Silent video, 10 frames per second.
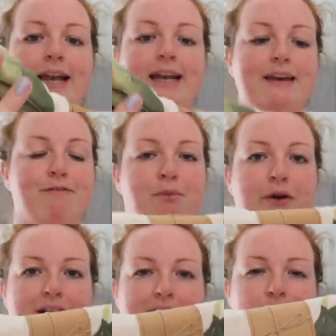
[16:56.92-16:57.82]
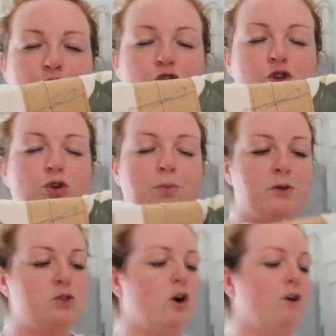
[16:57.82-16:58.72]
leaf print and it's
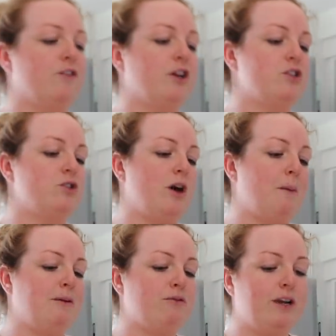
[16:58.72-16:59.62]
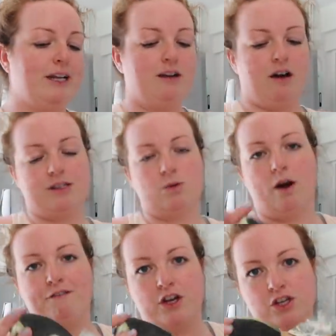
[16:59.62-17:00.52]
super soft and I just thought that'd be really nice,
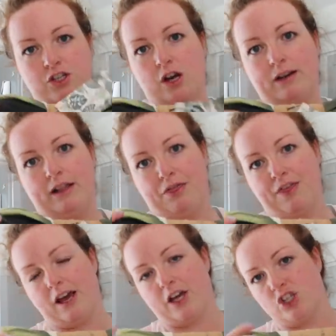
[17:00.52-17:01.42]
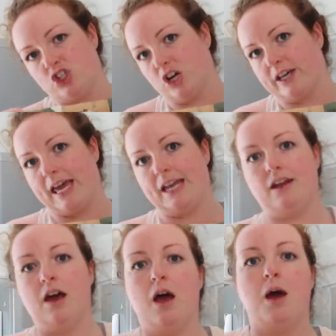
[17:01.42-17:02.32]
quite a versatile little thing I can chuck
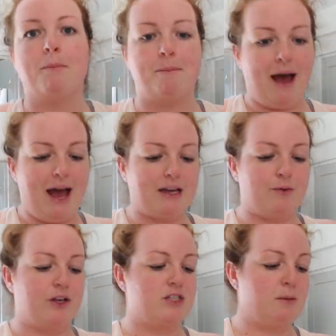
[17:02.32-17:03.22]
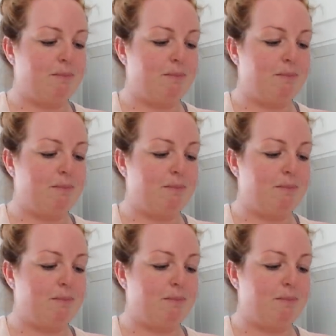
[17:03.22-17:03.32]
in my bag if we go to